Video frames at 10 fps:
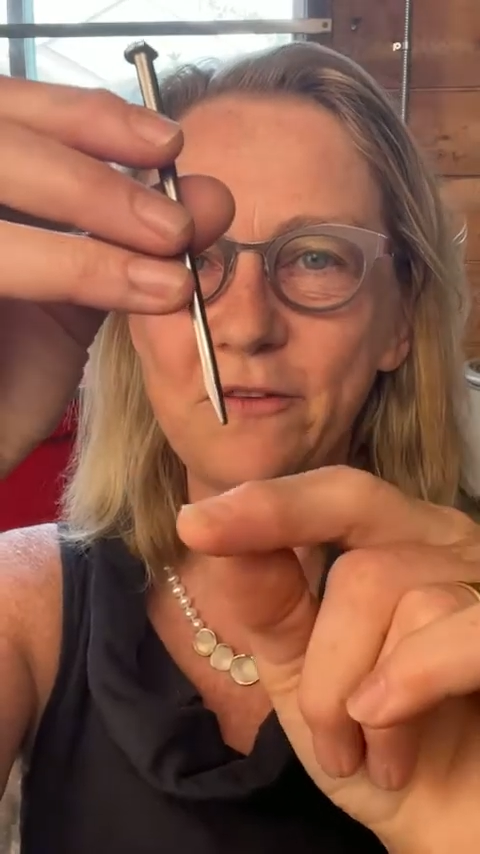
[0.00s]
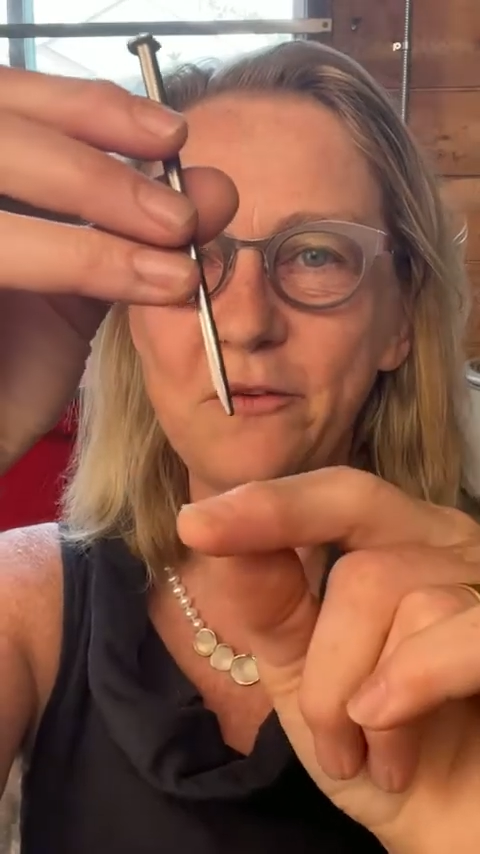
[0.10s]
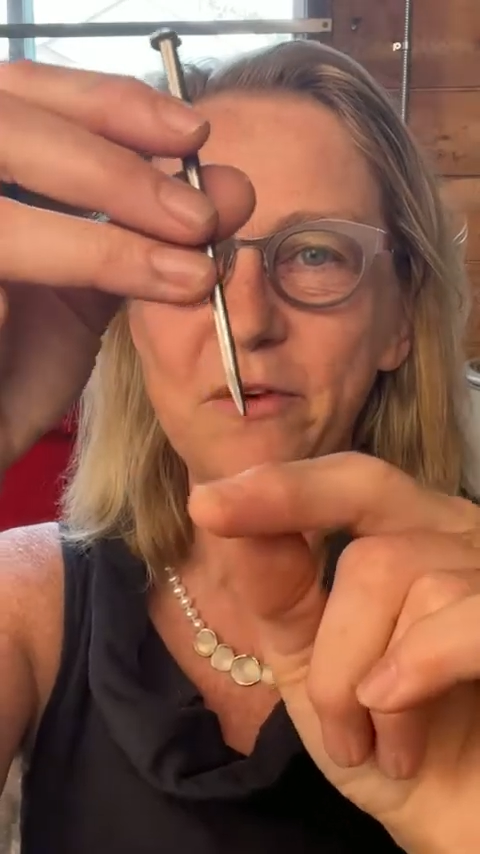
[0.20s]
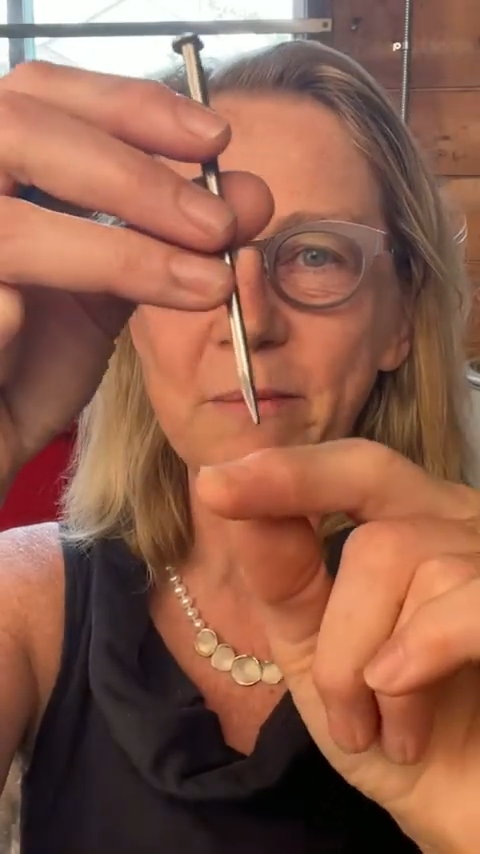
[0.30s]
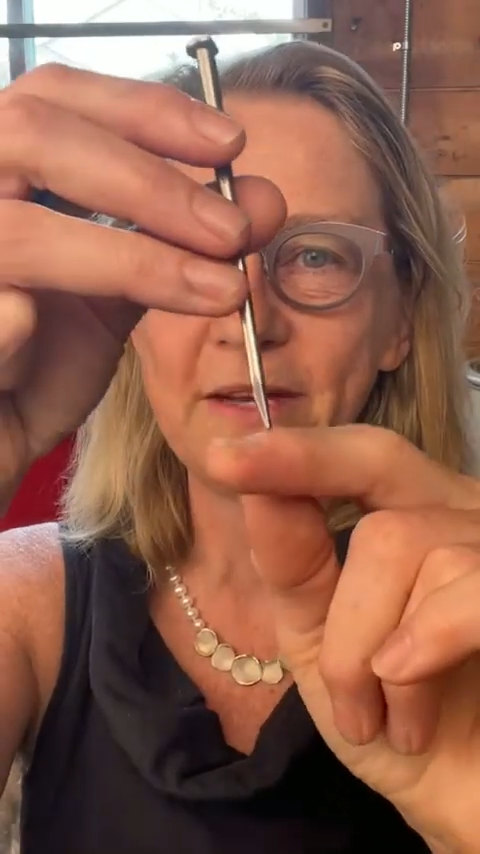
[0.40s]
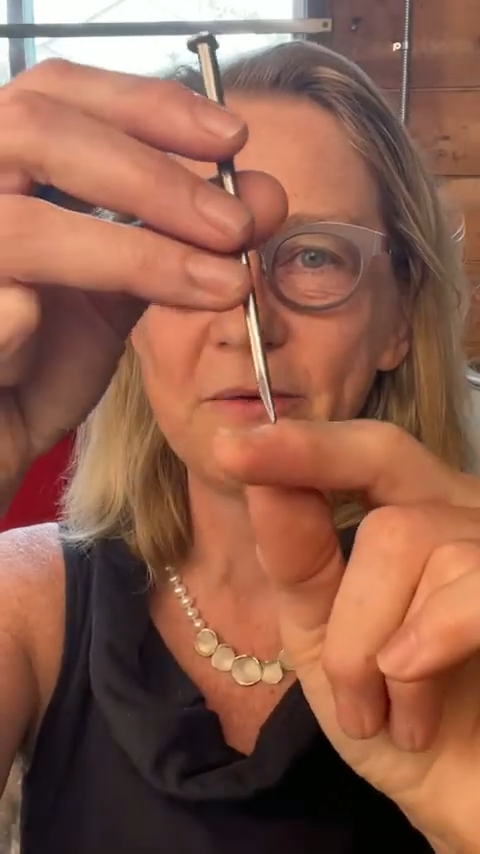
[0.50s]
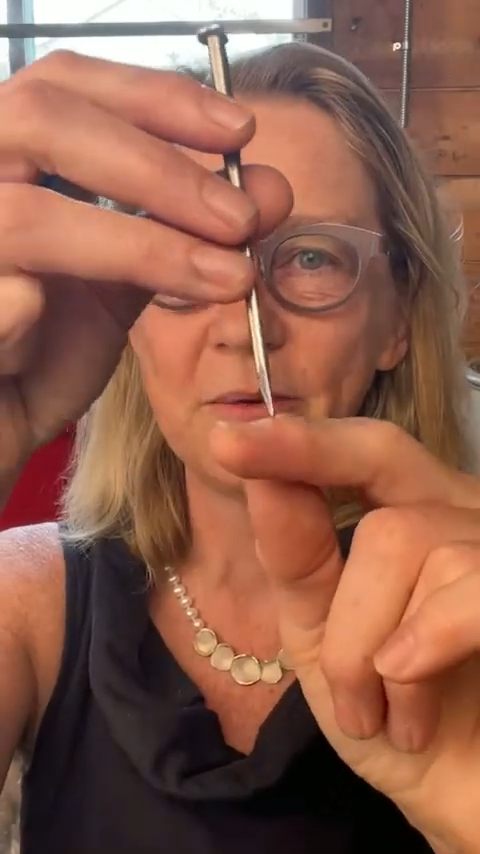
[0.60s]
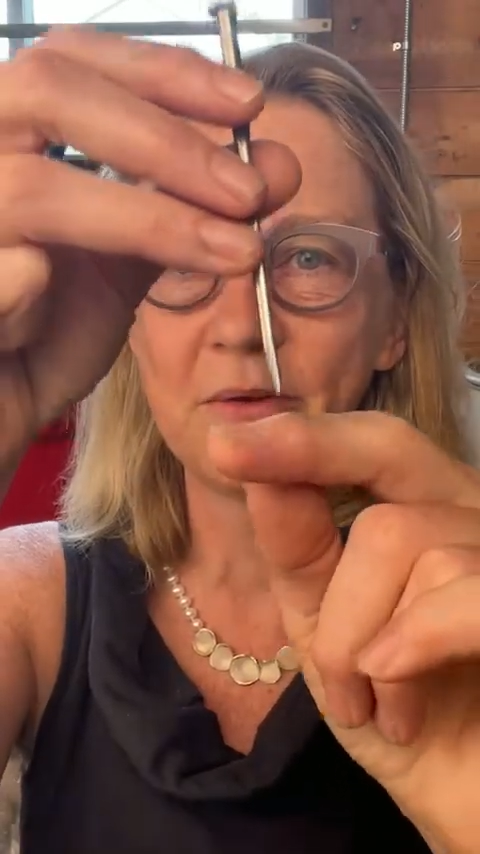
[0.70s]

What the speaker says: studio-made tools.